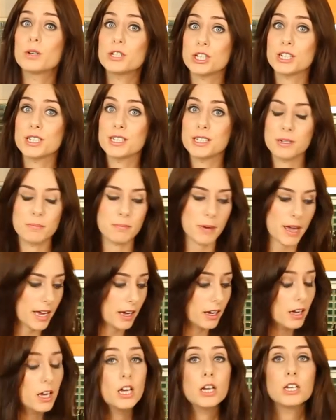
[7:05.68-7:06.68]
which is to bake.
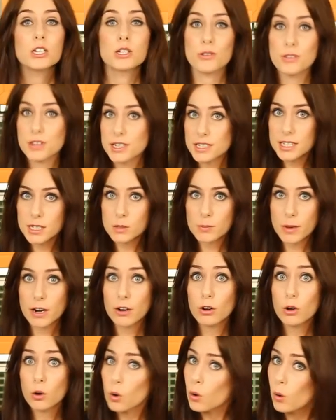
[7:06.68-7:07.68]
So this is when
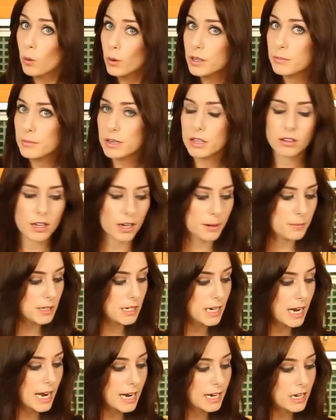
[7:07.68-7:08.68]
our cornmeal comes
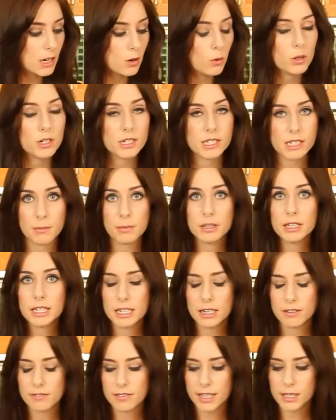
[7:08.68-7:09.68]
in handy, or
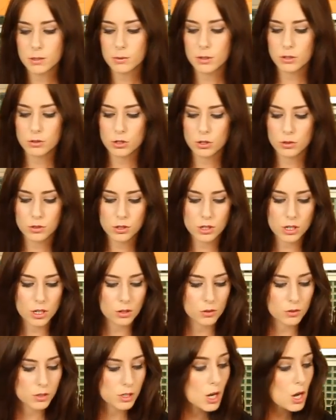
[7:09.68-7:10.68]
semolina if that's what you chose to
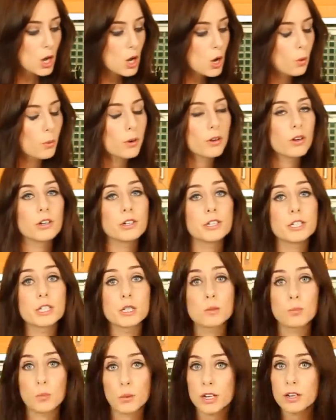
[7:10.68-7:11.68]
use. We're gonna
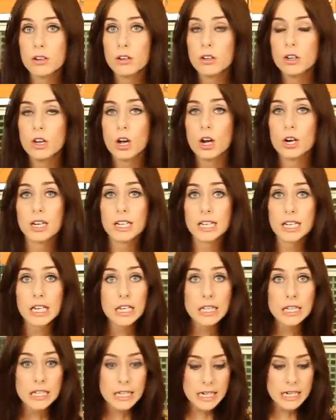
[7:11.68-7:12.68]
sprinkle our
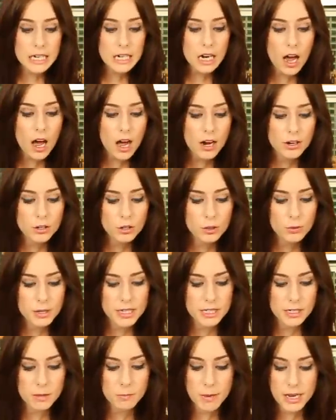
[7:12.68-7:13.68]
clean,
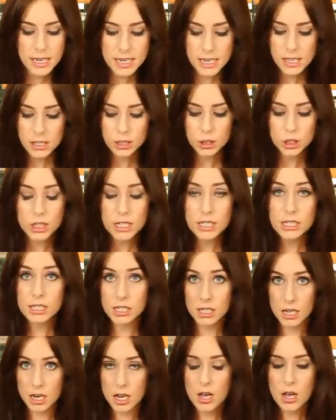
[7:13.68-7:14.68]
ungreased baking
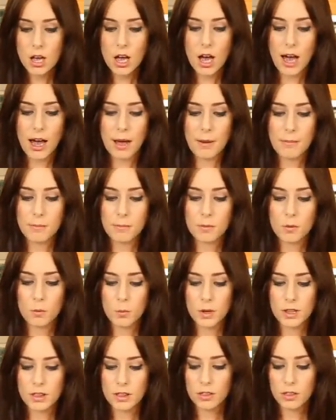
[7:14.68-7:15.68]
sheets um,
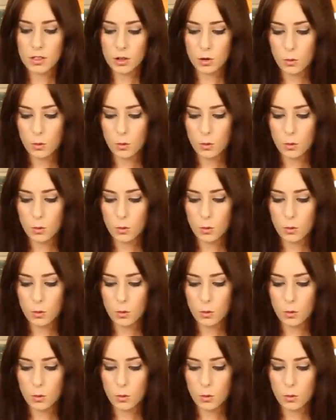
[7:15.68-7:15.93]
with the